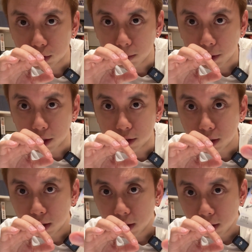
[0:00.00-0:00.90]
up because
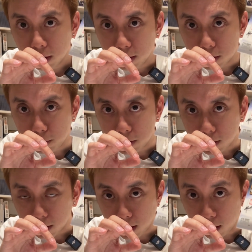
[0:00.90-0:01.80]
This means that
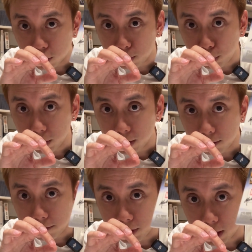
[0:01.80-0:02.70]
the card's printed
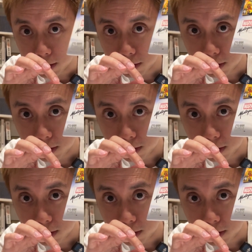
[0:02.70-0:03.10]
first,